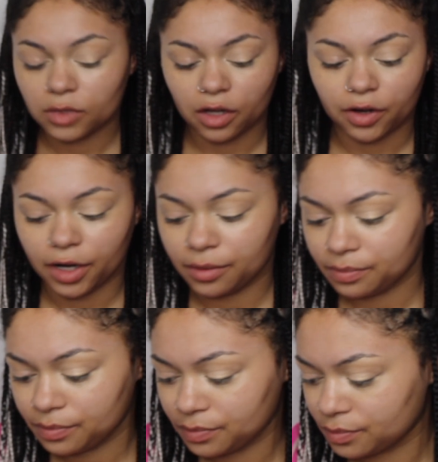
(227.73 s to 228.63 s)
Alright,
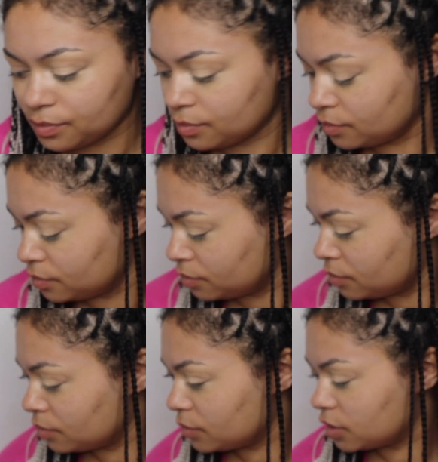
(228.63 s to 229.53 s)

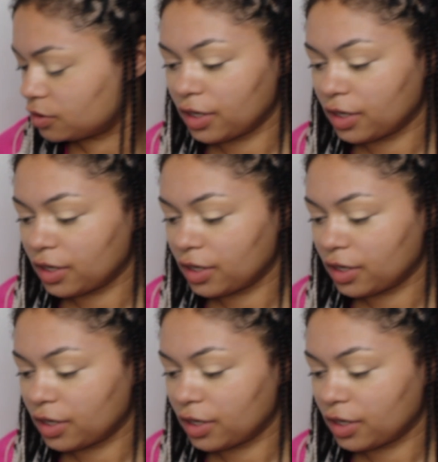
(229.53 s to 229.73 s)
so